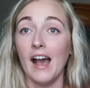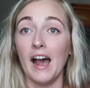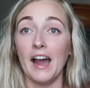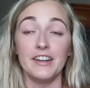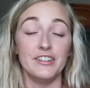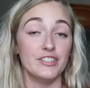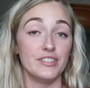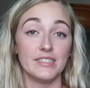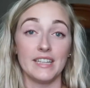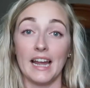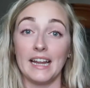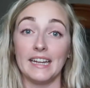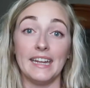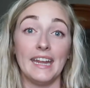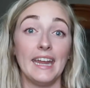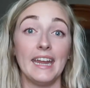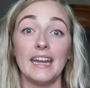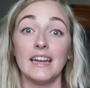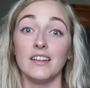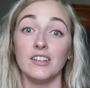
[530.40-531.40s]
I
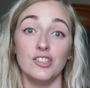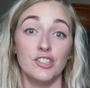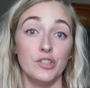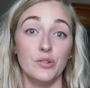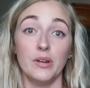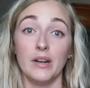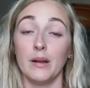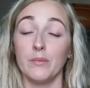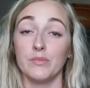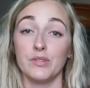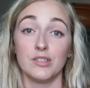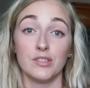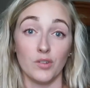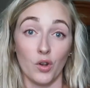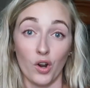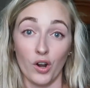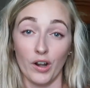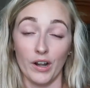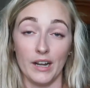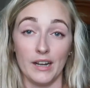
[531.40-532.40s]
can't do it. I'm
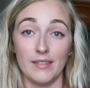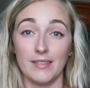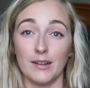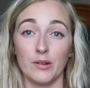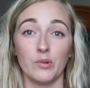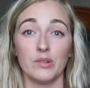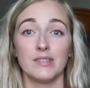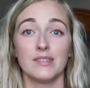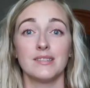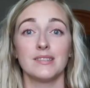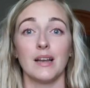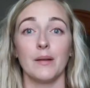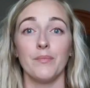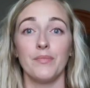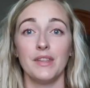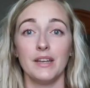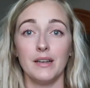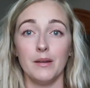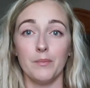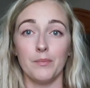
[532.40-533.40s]
sorry. There was
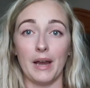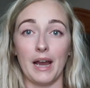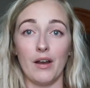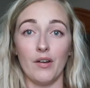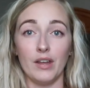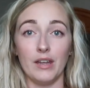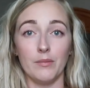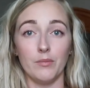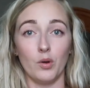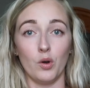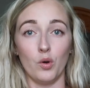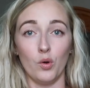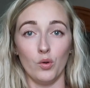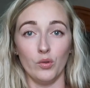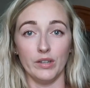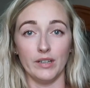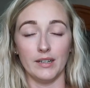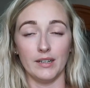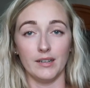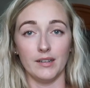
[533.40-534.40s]
something about him
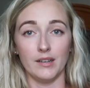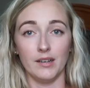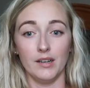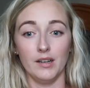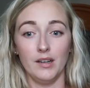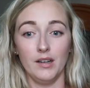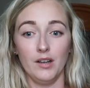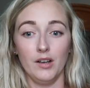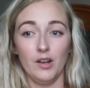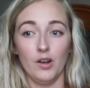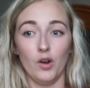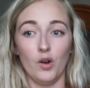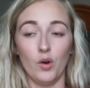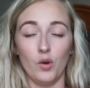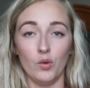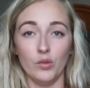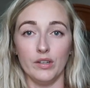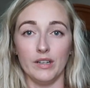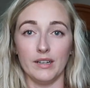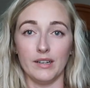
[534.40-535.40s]
holding
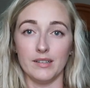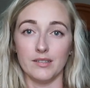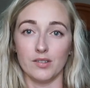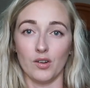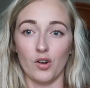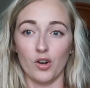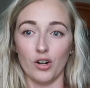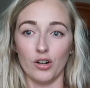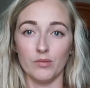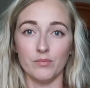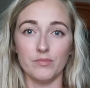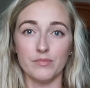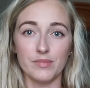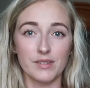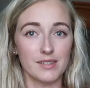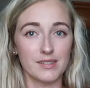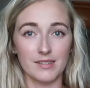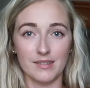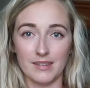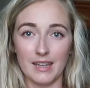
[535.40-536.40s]
his
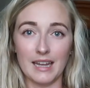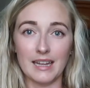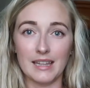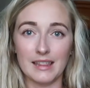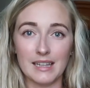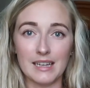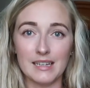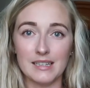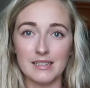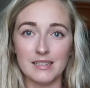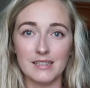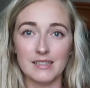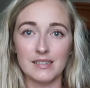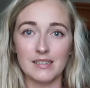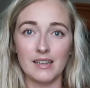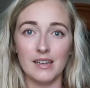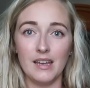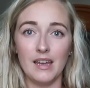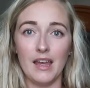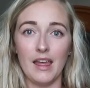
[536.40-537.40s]
arms like
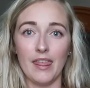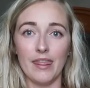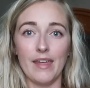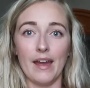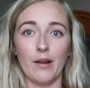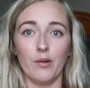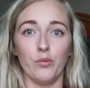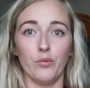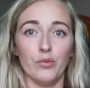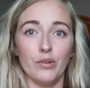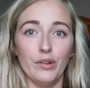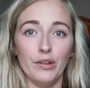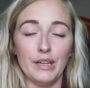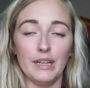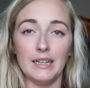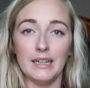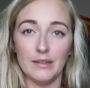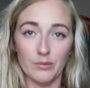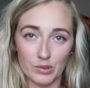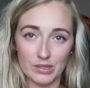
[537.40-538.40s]
this that
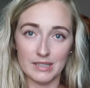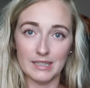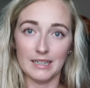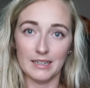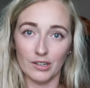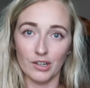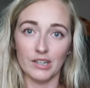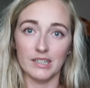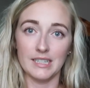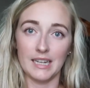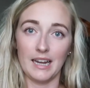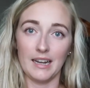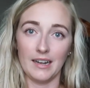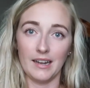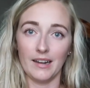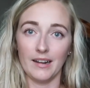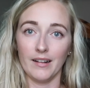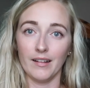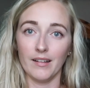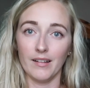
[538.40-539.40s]
really was
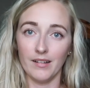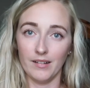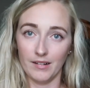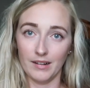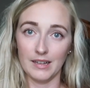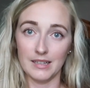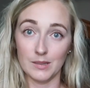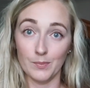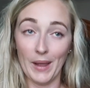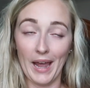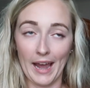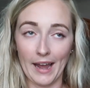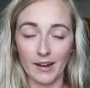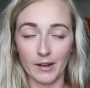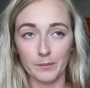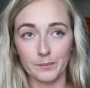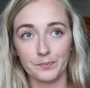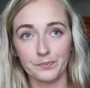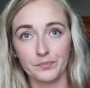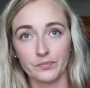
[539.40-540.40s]
irritating his
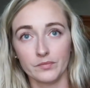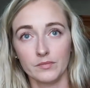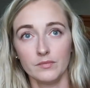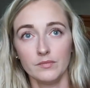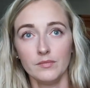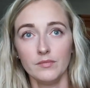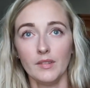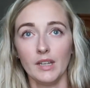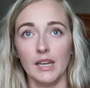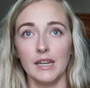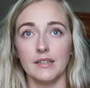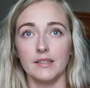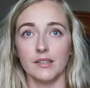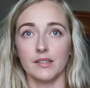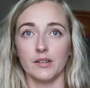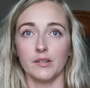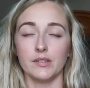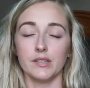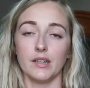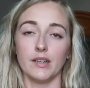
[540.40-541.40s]
back. And
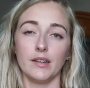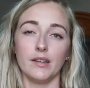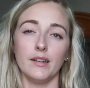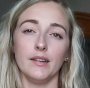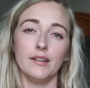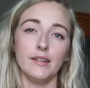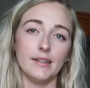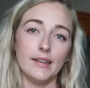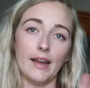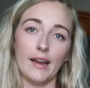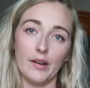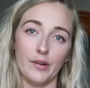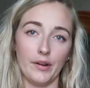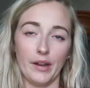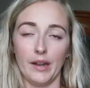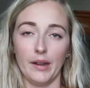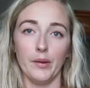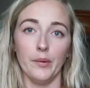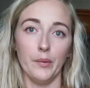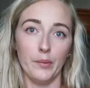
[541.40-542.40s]
so I was like, yeah,
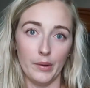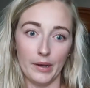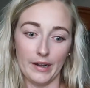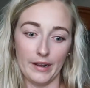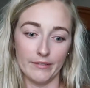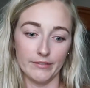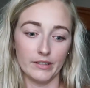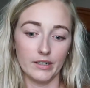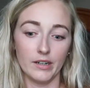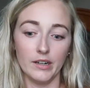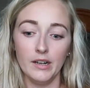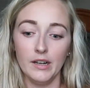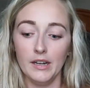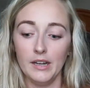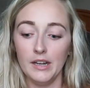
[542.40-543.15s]
okay, whatever.